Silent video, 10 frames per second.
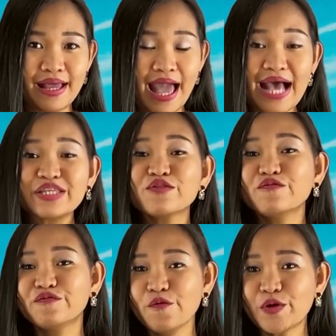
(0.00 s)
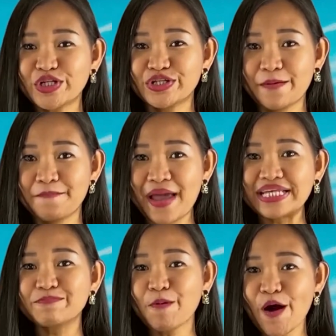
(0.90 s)
has to forge the
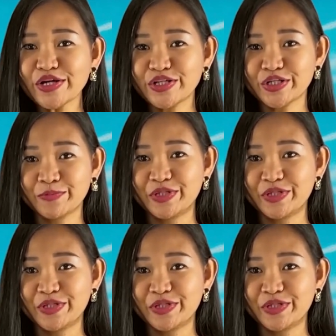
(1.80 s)
best partnership